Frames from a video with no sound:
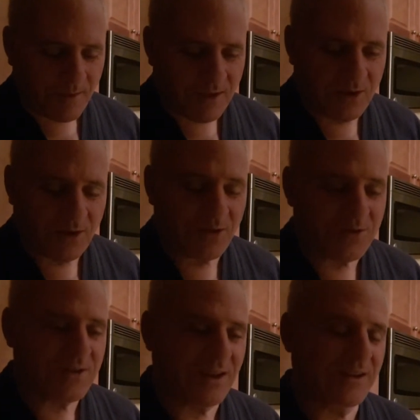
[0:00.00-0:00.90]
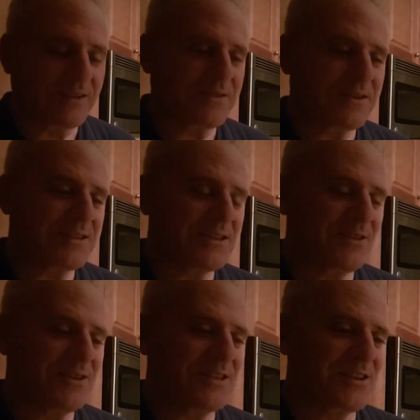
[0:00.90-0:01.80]
there's not
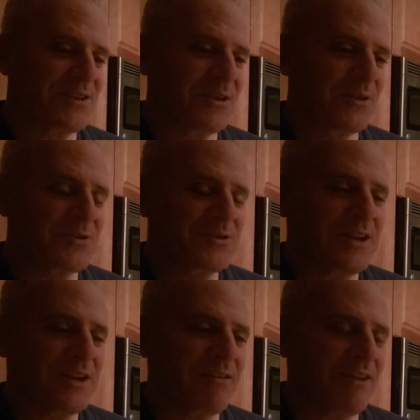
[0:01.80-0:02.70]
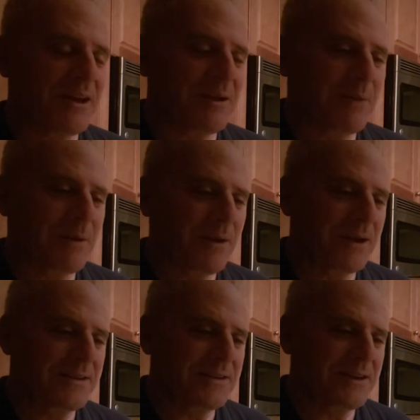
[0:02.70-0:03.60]
seriously though, there's not a lot on my
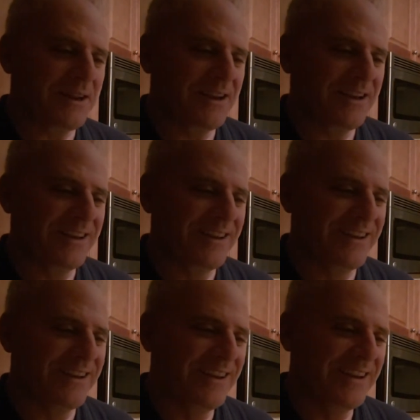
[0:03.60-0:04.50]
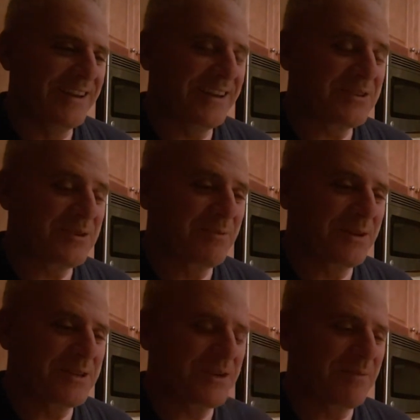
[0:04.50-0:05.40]
mind today. Not too
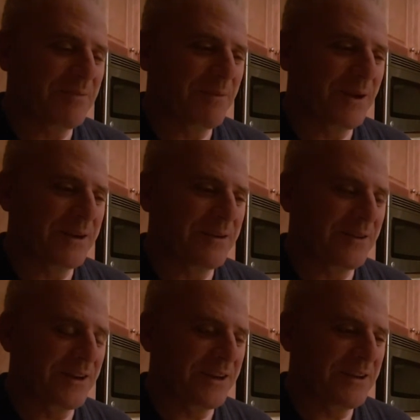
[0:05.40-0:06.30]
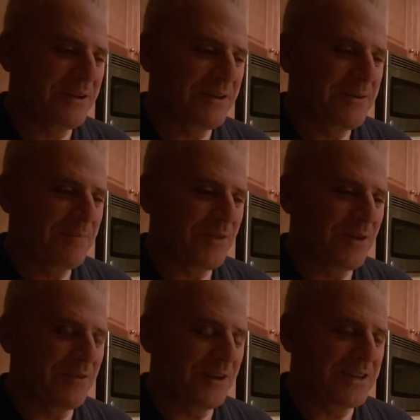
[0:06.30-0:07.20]
much on my mind of any
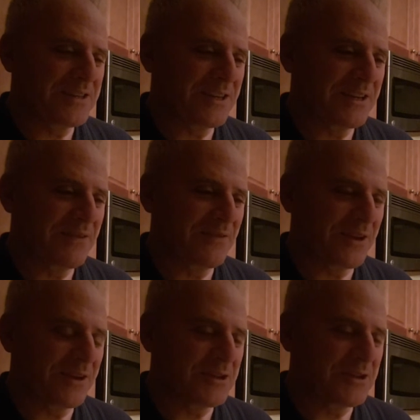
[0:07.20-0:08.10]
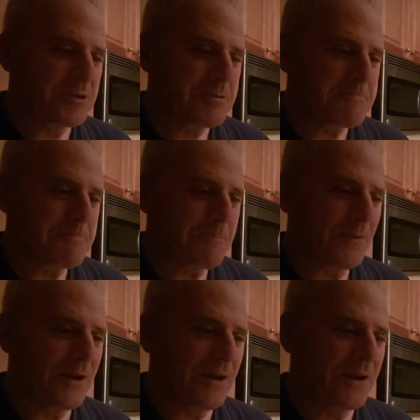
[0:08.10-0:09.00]
significance.
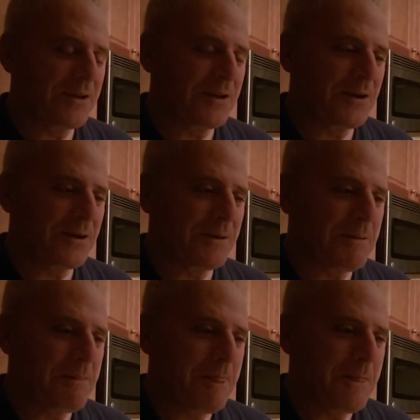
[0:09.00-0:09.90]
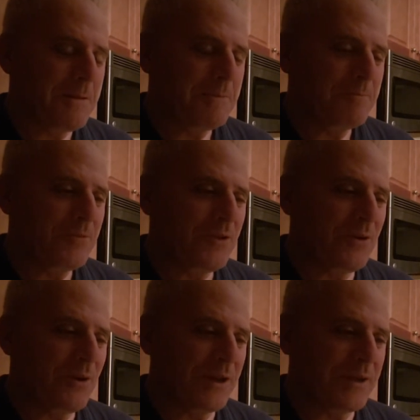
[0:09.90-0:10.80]
I you know
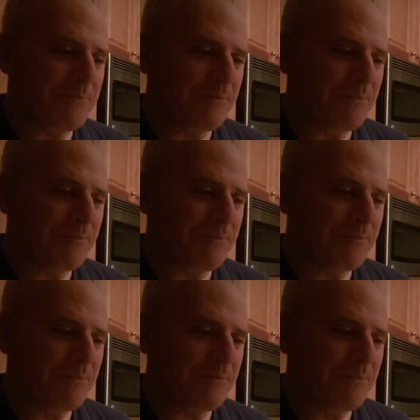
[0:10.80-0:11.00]
I